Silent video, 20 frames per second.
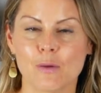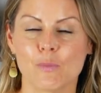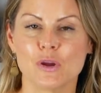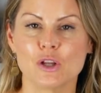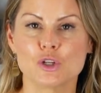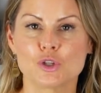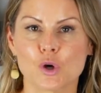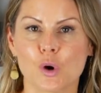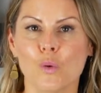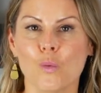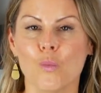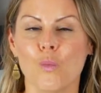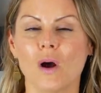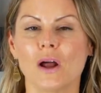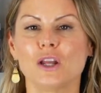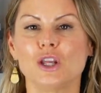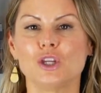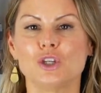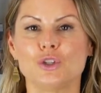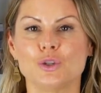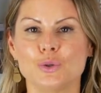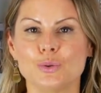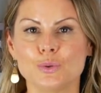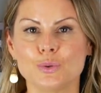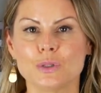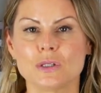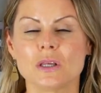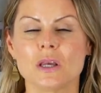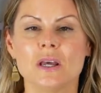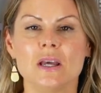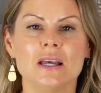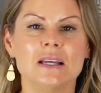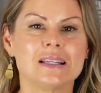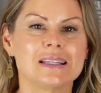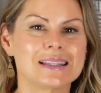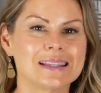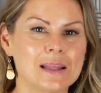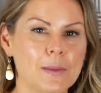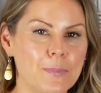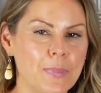We don't want to use
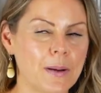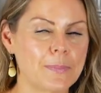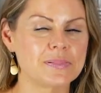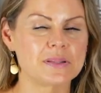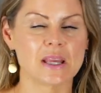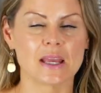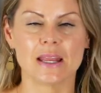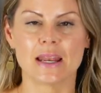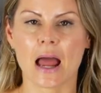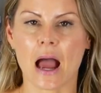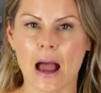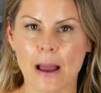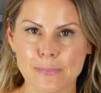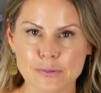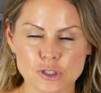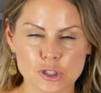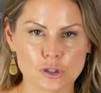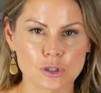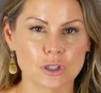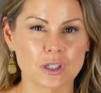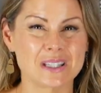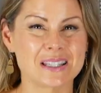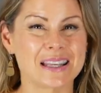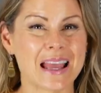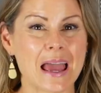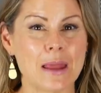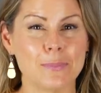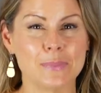slip-ups and obstacles and